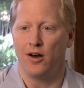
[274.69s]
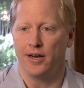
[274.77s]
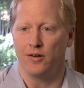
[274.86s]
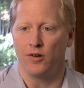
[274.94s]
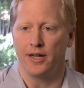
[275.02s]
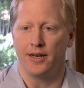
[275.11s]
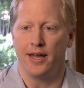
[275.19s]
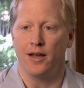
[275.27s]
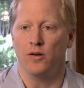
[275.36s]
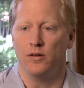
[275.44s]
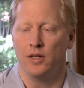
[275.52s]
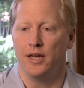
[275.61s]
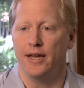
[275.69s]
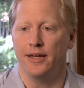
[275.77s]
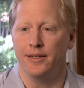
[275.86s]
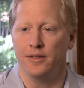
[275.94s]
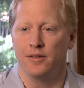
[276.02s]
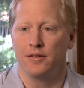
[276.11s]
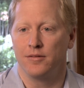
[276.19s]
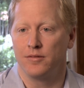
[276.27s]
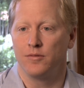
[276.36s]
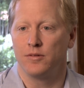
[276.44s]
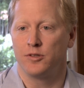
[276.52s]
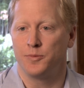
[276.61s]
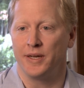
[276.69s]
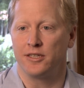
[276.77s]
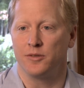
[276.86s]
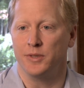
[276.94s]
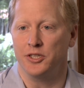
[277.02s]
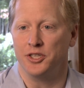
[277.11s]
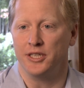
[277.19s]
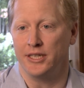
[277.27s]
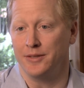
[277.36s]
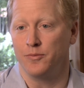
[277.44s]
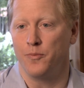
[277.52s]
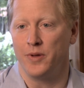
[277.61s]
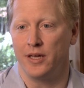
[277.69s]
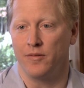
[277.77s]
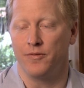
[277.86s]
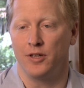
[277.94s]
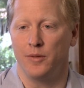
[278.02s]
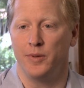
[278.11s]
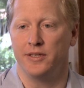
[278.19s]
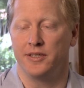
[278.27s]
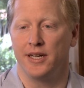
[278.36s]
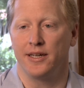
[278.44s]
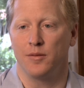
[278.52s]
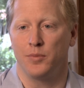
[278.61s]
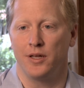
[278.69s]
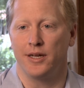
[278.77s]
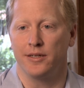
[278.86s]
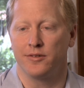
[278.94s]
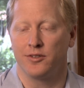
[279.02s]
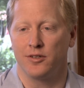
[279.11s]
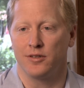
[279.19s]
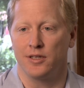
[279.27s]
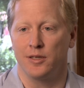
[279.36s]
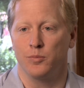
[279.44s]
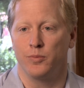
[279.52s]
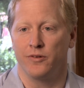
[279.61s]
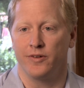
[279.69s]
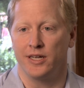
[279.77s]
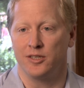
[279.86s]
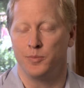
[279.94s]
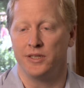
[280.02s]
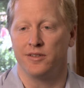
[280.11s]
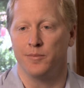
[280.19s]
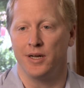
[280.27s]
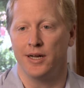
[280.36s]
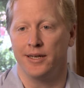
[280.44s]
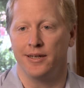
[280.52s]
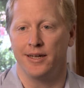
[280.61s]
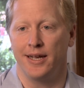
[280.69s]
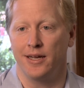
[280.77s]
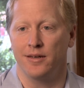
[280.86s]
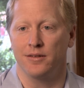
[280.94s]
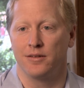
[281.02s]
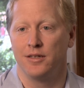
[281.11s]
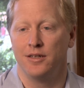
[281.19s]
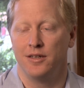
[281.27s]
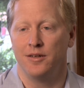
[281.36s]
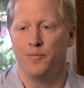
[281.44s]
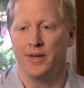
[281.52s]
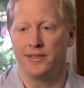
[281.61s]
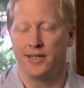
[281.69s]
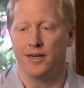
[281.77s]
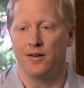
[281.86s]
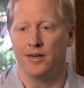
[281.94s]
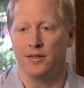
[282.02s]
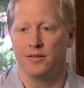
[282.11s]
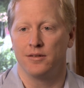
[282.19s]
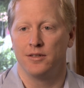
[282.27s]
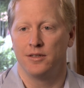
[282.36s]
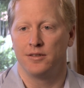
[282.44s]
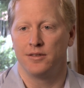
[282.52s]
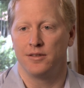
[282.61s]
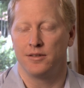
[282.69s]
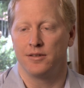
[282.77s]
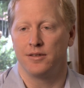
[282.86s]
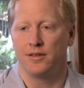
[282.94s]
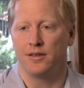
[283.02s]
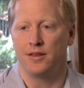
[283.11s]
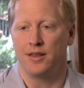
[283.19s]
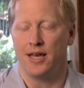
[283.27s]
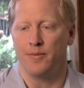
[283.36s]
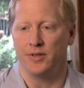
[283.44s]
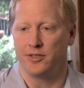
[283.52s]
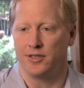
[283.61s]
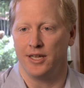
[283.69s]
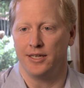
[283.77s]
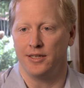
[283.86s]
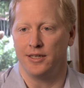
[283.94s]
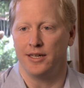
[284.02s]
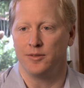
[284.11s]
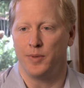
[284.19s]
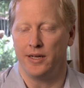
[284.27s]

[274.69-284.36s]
audit right now, and SpectrumNG, being fully PCI compliant, certainly provides peace of mind and makes that audit that much slightly less